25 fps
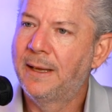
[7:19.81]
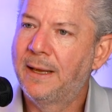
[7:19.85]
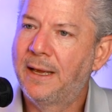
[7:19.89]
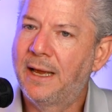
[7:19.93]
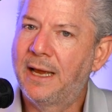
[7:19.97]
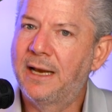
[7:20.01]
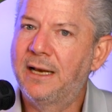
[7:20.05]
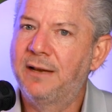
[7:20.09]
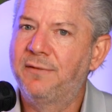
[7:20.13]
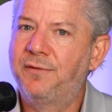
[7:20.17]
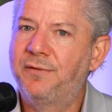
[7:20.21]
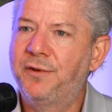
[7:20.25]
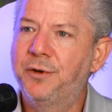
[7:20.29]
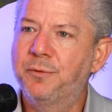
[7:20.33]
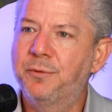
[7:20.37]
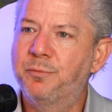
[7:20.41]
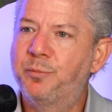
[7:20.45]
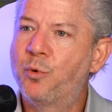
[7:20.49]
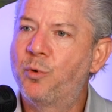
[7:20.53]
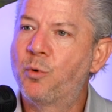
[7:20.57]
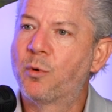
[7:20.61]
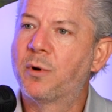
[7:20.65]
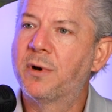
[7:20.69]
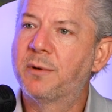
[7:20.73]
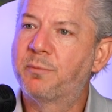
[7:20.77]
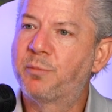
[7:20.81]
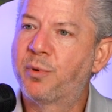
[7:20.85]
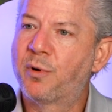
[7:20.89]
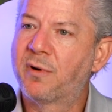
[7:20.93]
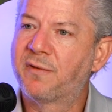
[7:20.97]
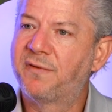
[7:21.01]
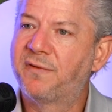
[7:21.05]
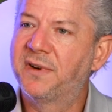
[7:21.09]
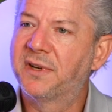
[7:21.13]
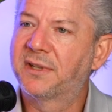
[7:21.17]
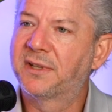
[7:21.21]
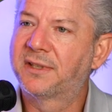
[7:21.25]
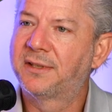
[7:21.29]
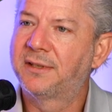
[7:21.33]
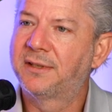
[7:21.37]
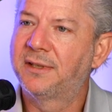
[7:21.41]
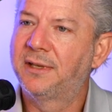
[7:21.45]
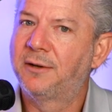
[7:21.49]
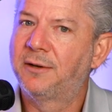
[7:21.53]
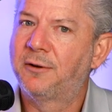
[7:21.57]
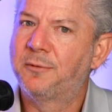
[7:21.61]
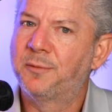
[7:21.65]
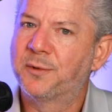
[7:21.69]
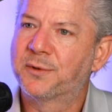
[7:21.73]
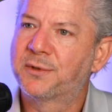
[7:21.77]
And if you pour it perfect,
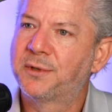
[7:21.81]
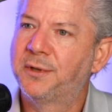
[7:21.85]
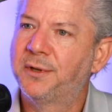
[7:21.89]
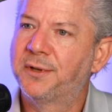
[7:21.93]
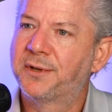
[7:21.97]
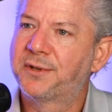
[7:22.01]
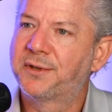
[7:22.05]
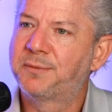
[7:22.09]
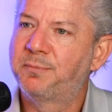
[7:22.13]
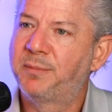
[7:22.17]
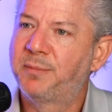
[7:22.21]
it almost looks